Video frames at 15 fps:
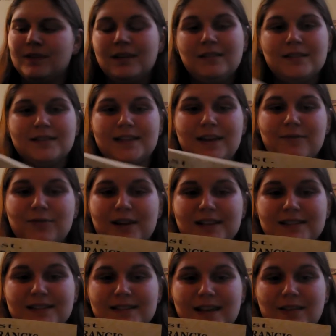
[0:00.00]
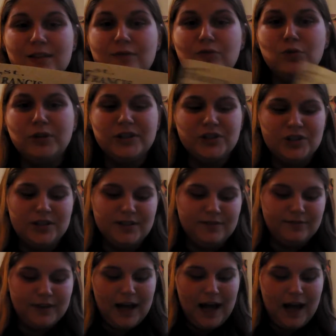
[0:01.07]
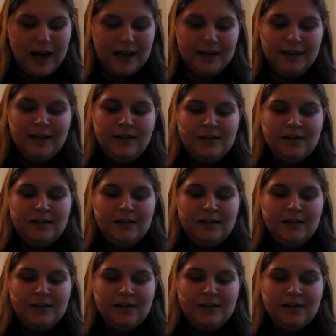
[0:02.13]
St. Francis and the Foolishness of God.